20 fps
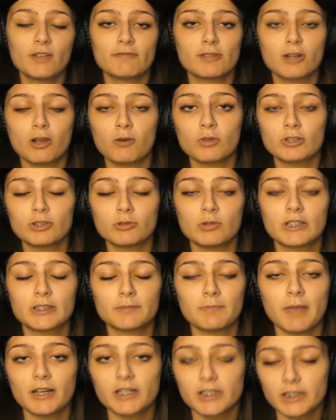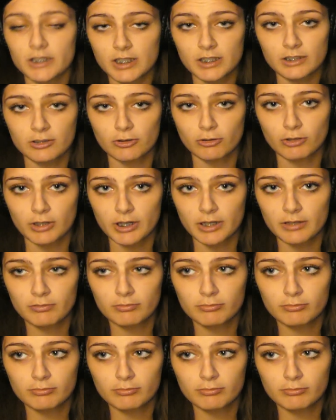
even know what to expect in season 3.